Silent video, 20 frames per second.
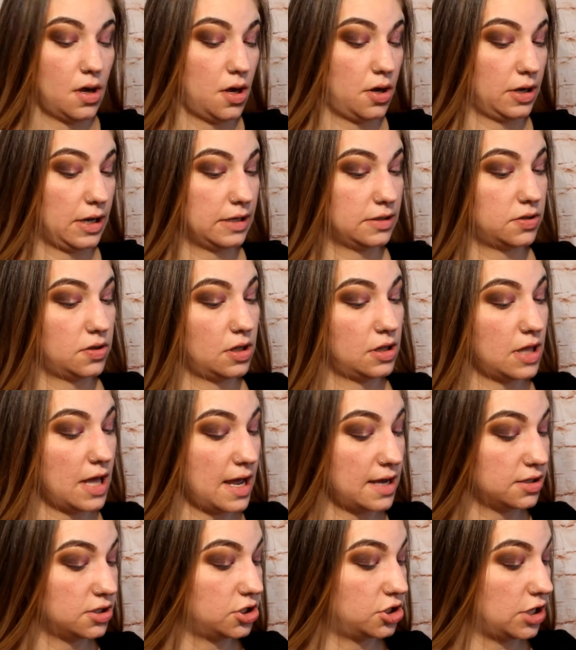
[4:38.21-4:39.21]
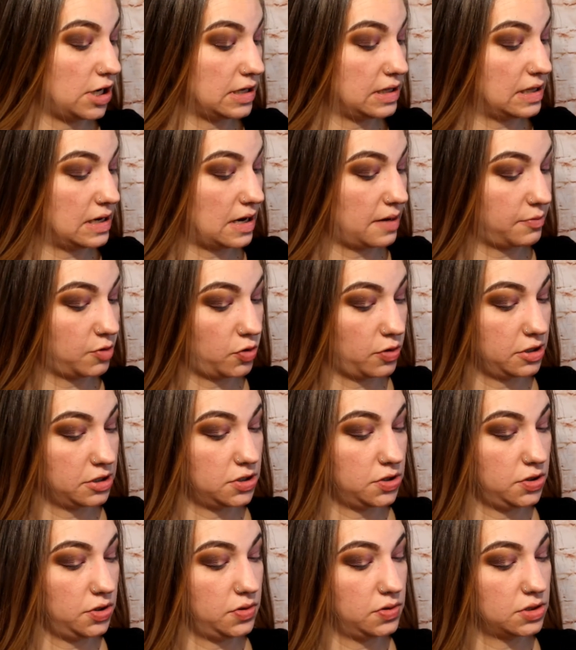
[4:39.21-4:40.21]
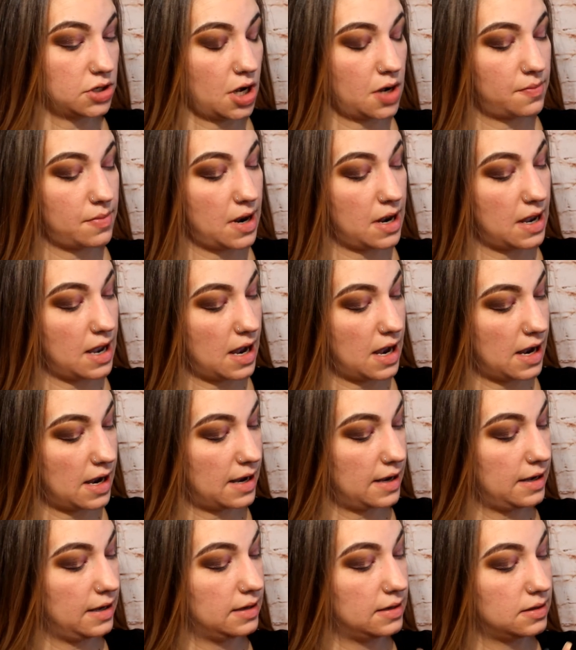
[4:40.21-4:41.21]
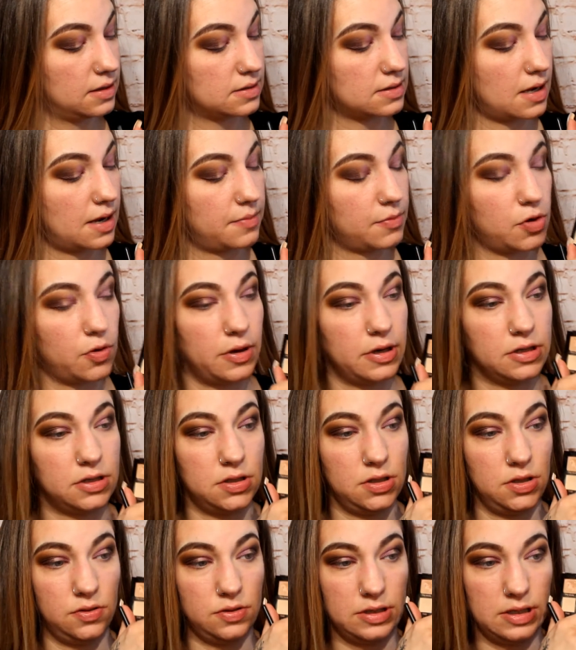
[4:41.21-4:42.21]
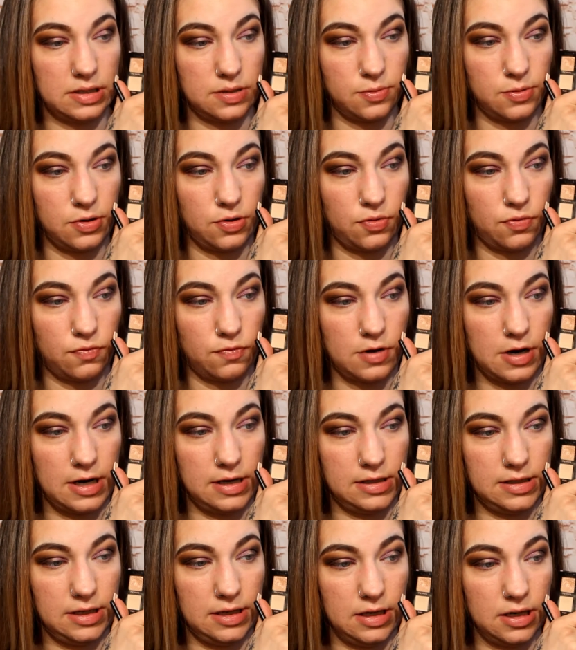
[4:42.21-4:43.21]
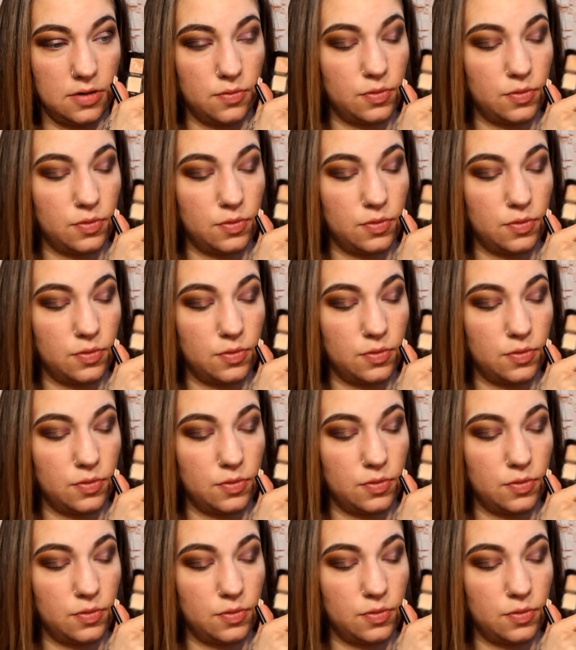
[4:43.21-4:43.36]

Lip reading: Okay, so the last shade that I'm going to use on my eye is, I'm going to use this one right here,